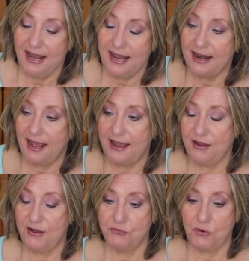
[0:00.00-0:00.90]
and
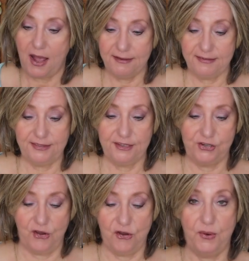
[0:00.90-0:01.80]
I rise the
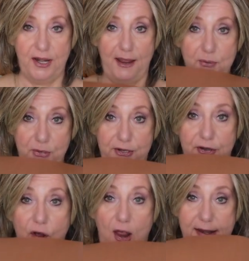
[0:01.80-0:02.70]
dough and I put
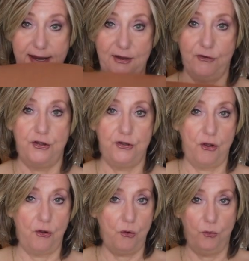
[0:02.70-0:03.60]
it on here
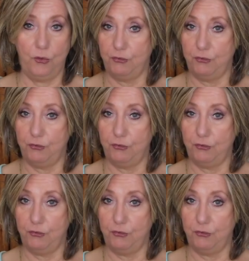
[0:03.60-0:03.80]
no